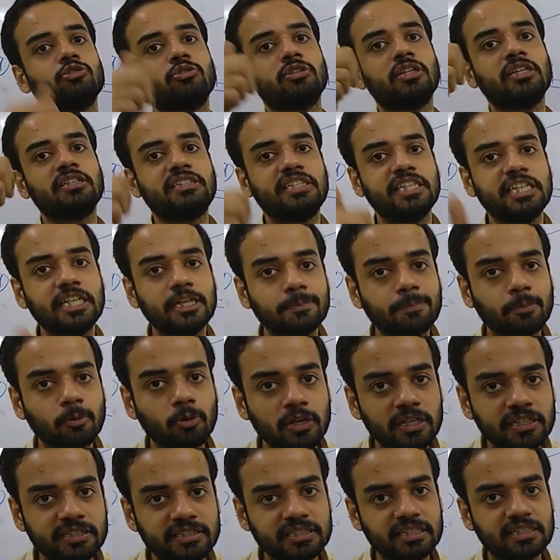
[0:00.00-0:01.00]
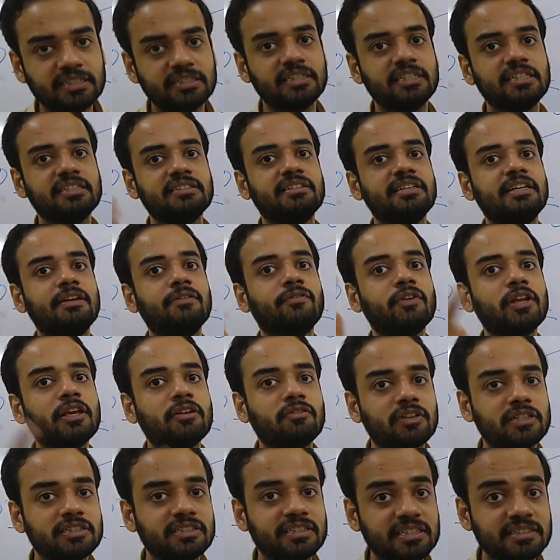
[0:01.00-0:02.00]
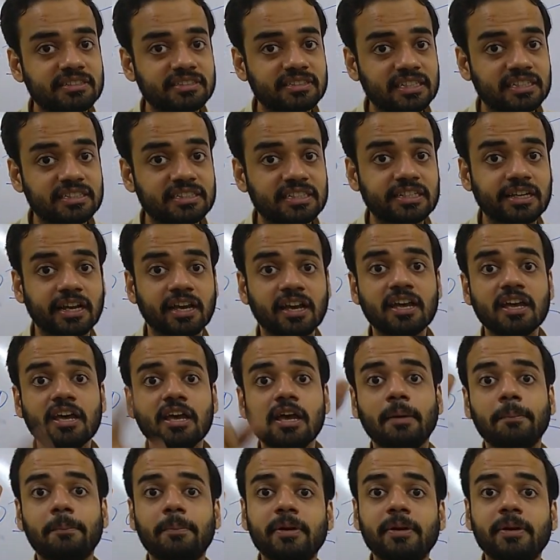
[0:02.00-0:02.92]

So the gene pool is changing, gene frequency is changing.